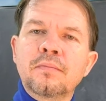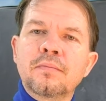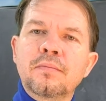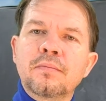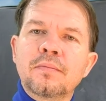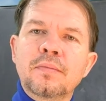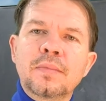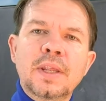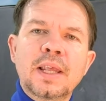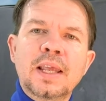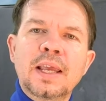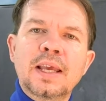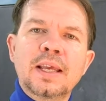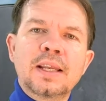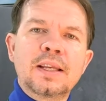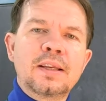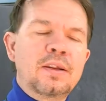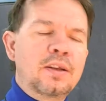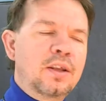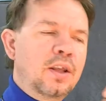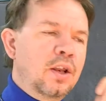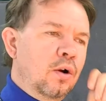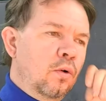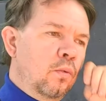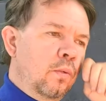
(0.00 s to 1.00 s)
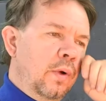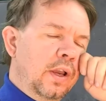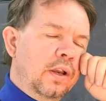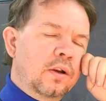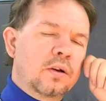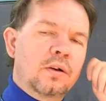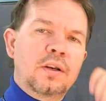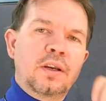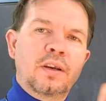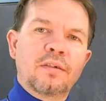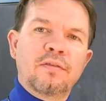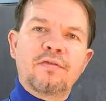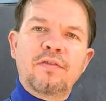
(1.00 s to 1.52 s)
We
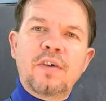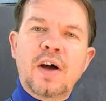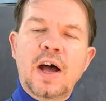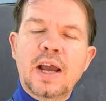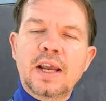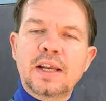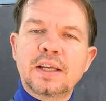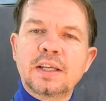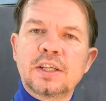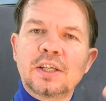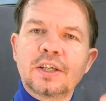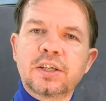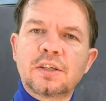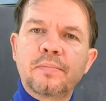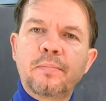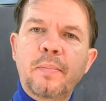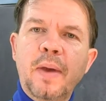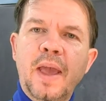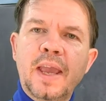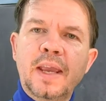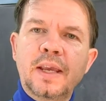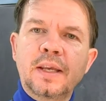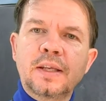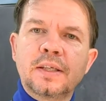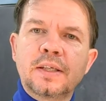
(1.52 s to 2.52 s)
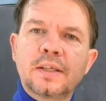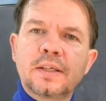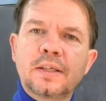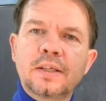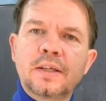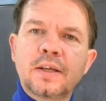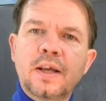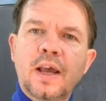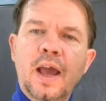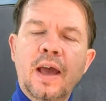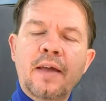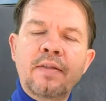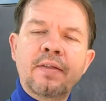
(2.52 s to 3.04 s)
could define space
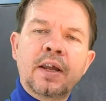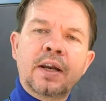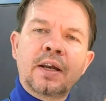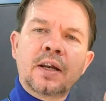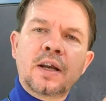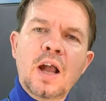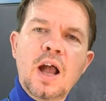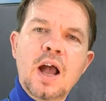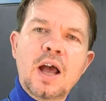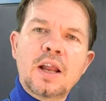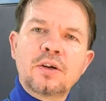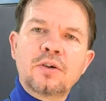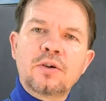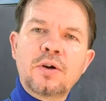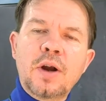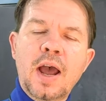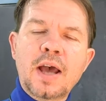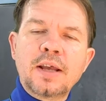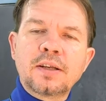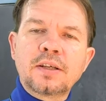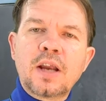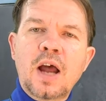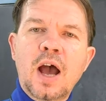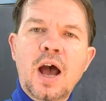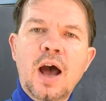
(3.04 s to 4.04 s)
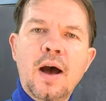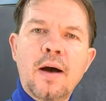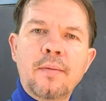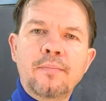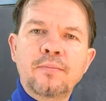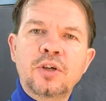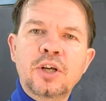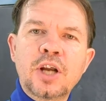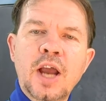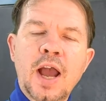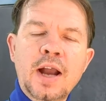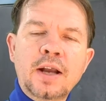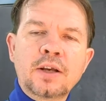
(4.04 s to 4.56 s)
and then contrast
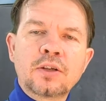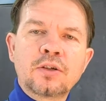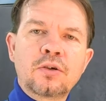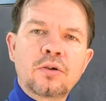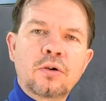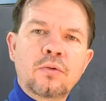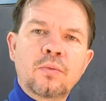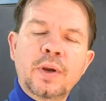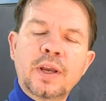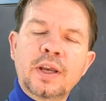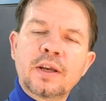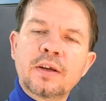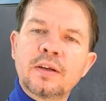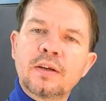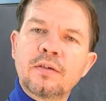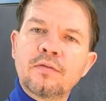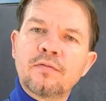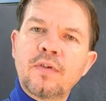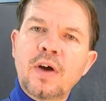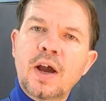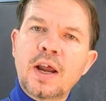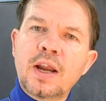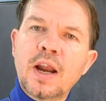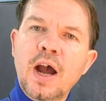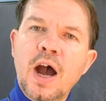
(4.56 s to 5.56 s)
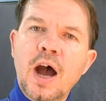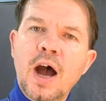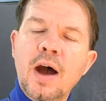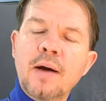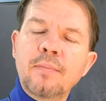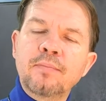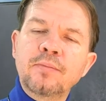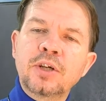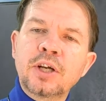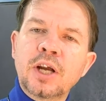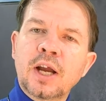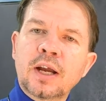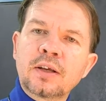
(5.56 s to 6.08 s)
objects, or we could define
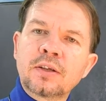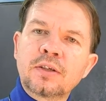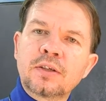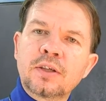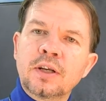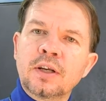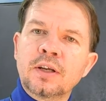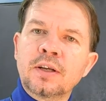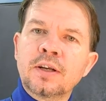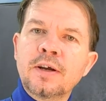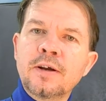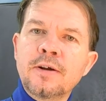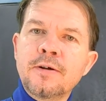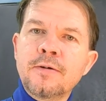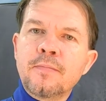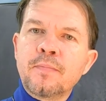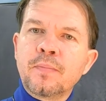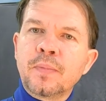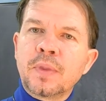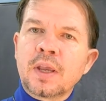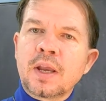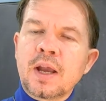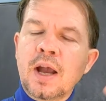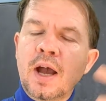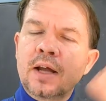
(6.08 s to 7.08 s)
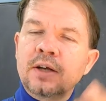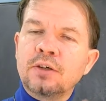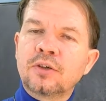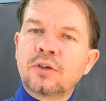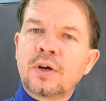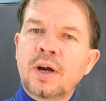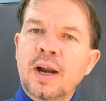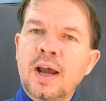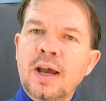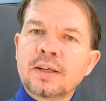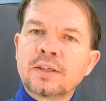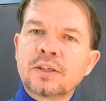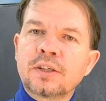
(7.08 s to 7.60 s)
objects and
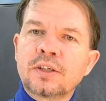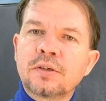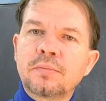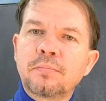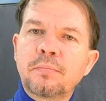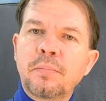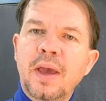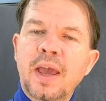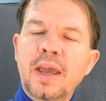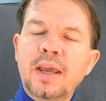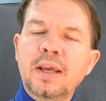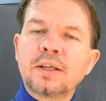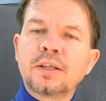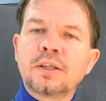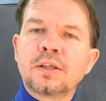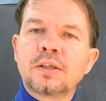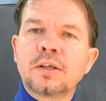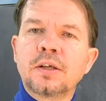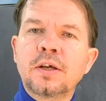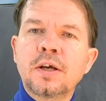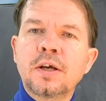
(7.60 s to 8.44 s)
contrast space.